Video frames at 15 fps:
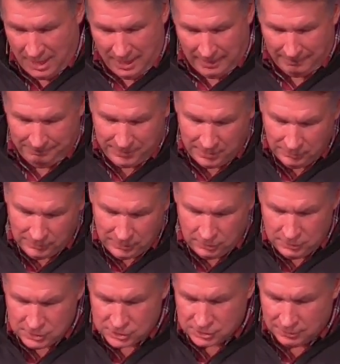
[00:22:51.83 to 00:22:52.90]
I appeal to you
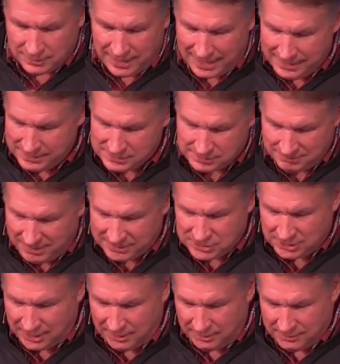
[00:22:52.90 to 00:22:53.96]
to show kindness to my
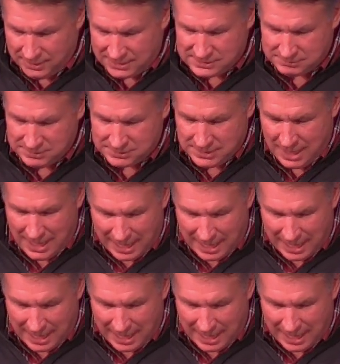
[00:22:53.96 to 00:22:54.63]
child, Onesimus.